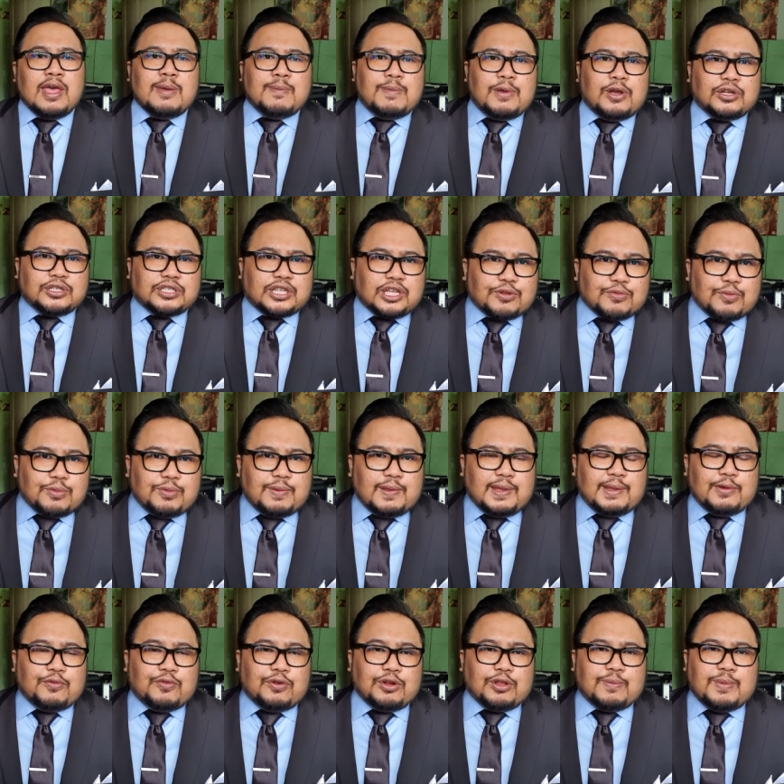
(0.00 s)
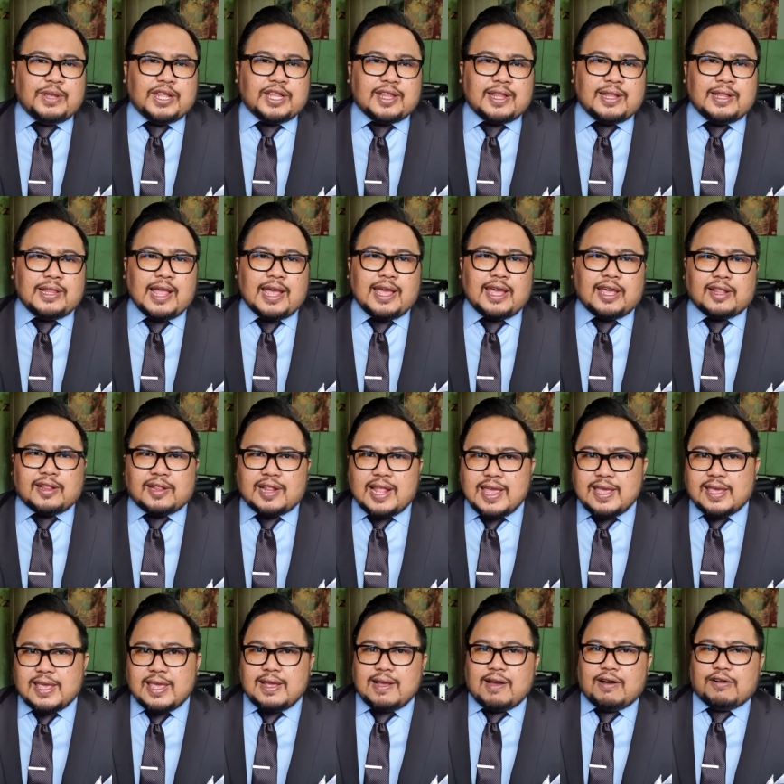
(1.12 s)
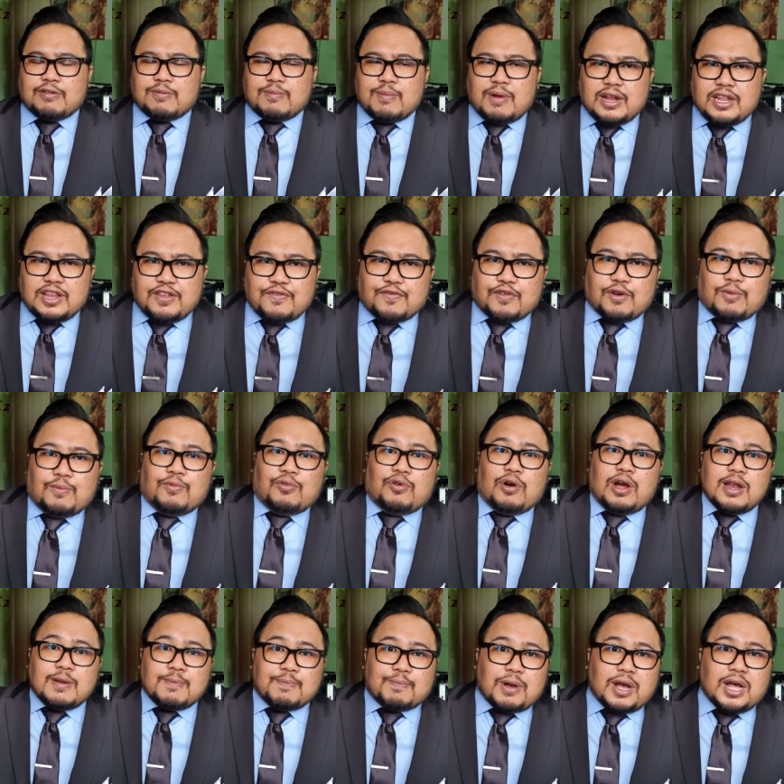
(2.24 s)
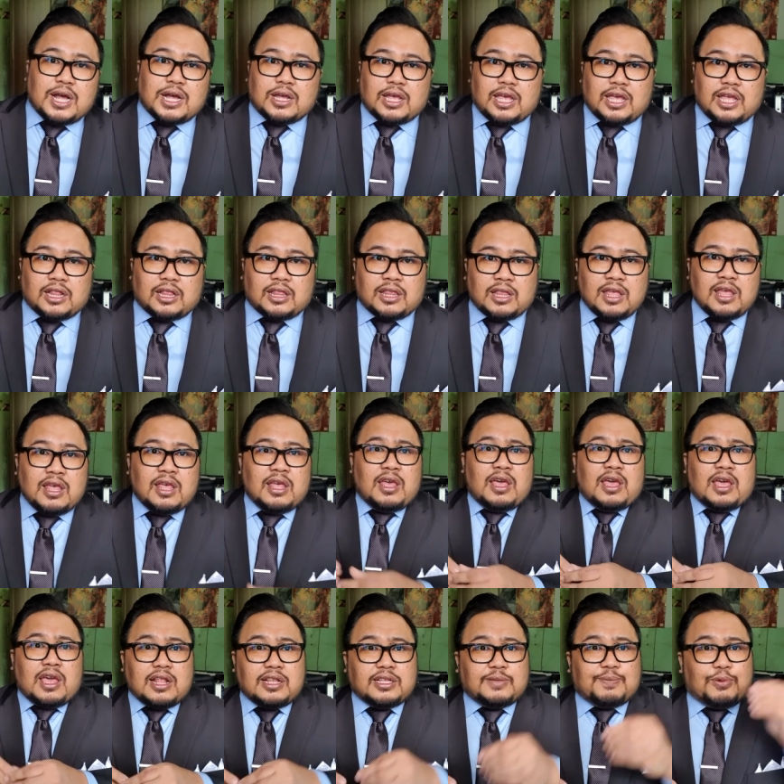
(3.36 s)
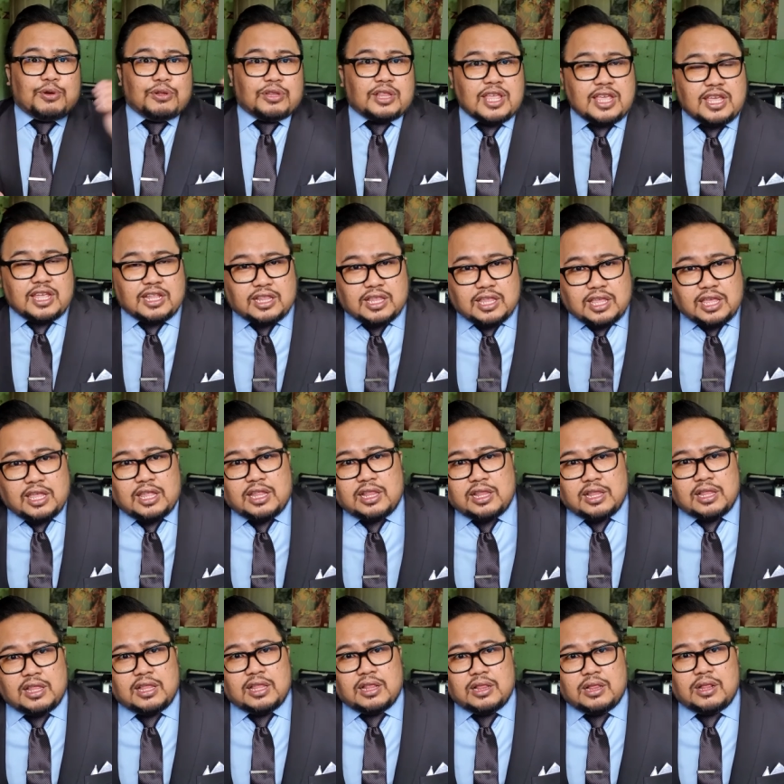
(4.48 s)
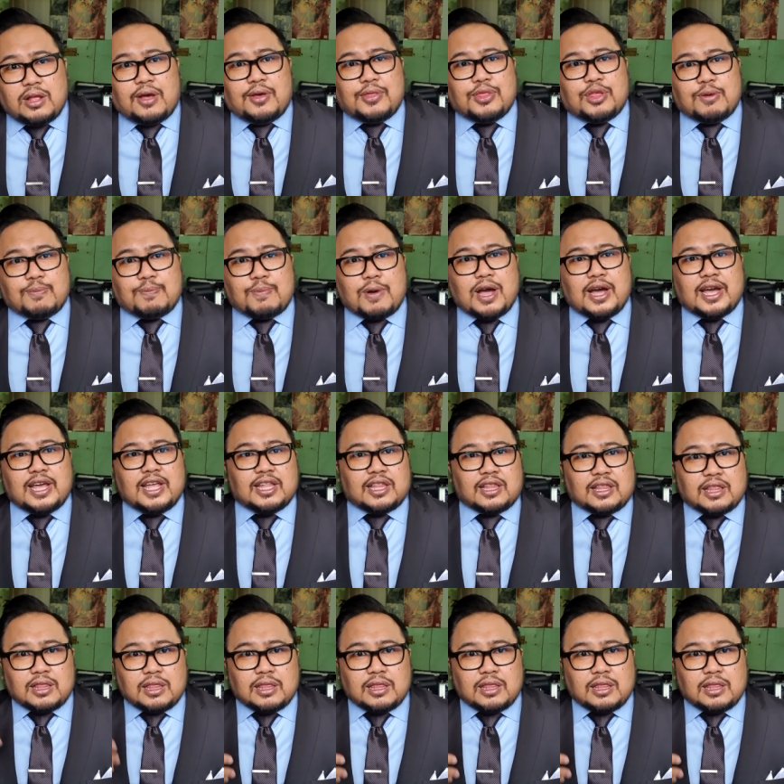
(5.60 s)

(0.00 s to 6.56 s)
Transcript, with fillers: because it would be like taking out money from one pocket and putting it in the other pocket.